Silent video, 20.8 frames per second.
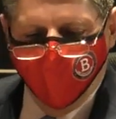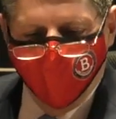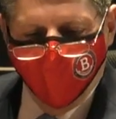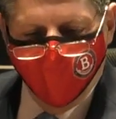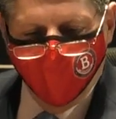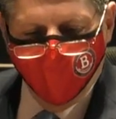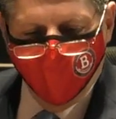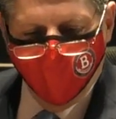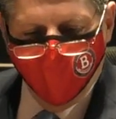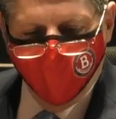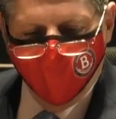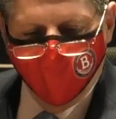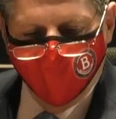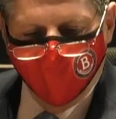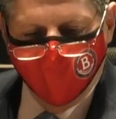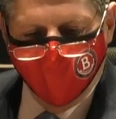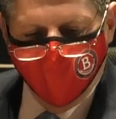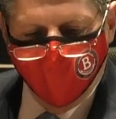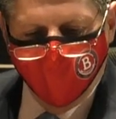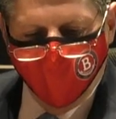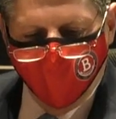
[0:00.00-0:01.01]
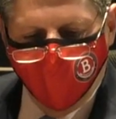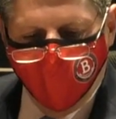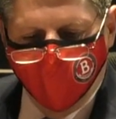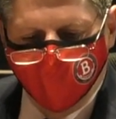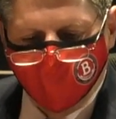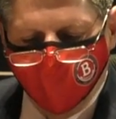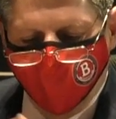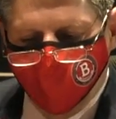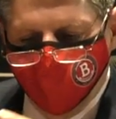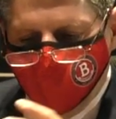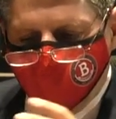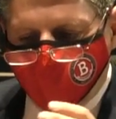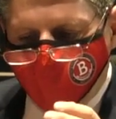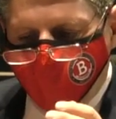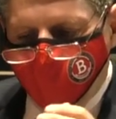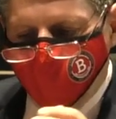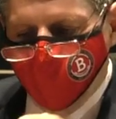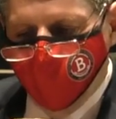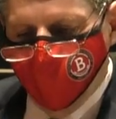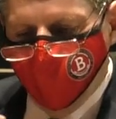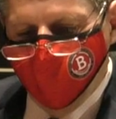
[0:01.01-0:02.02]
um, you know, Aldo
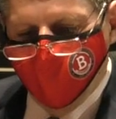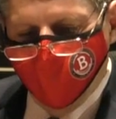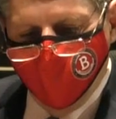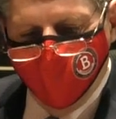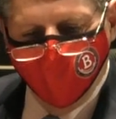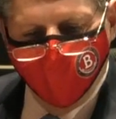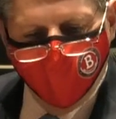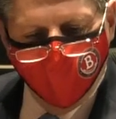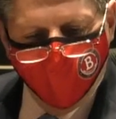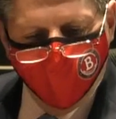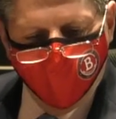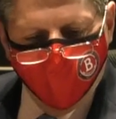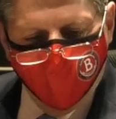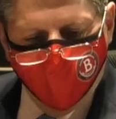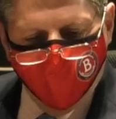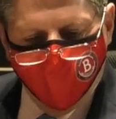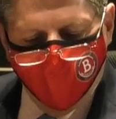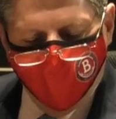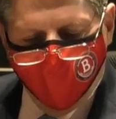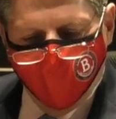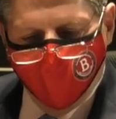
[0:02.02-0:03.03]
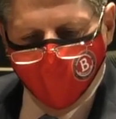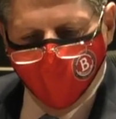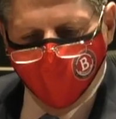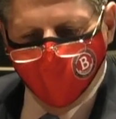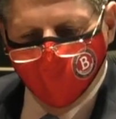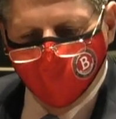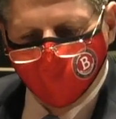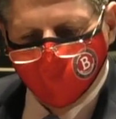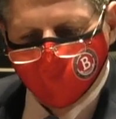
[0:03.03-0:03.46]
Petronio, um,